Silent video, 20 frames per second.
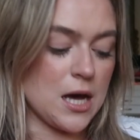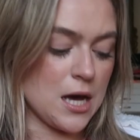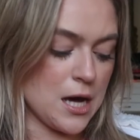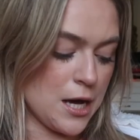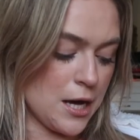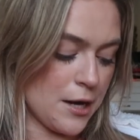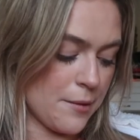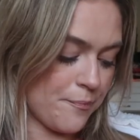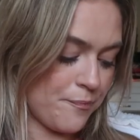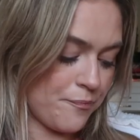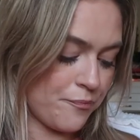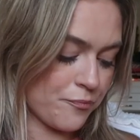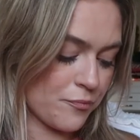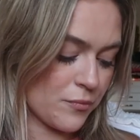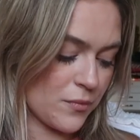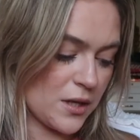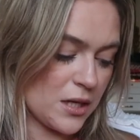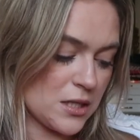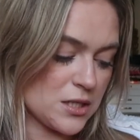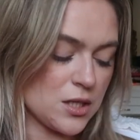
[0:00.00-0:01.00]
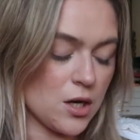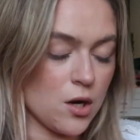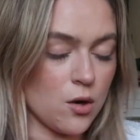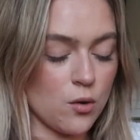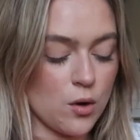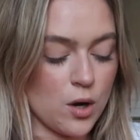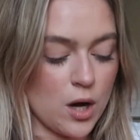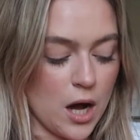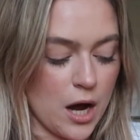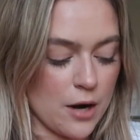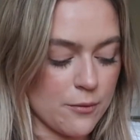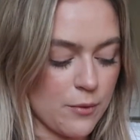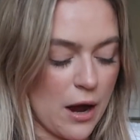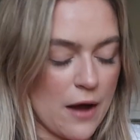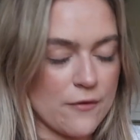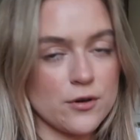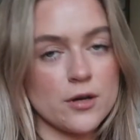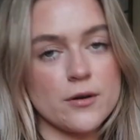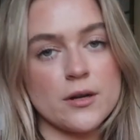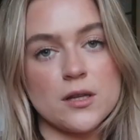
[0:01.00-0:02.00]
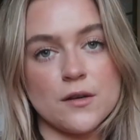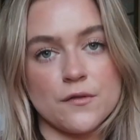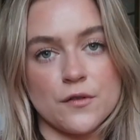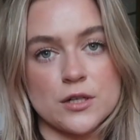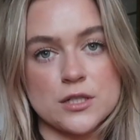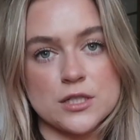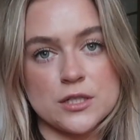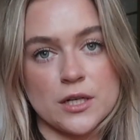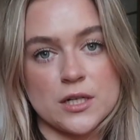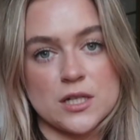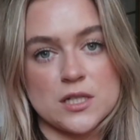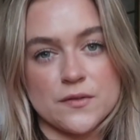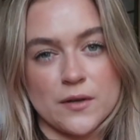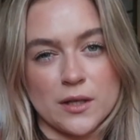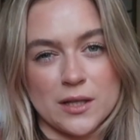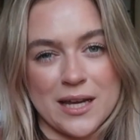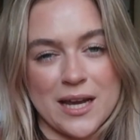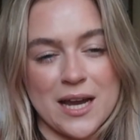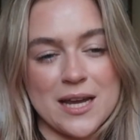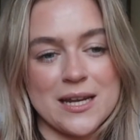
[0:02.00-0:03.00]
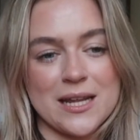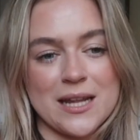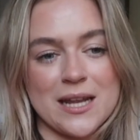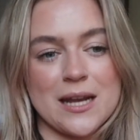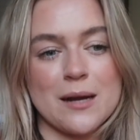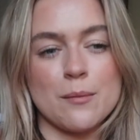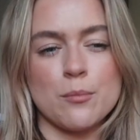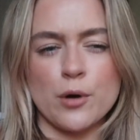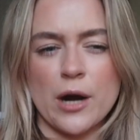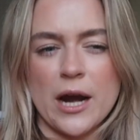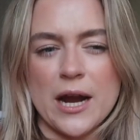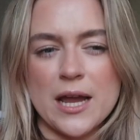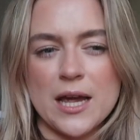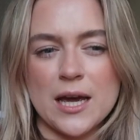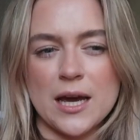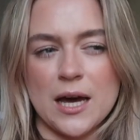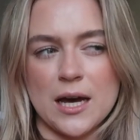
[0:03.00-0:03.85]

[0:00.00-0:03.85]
After I read the first 2, I just felt like I needed a break.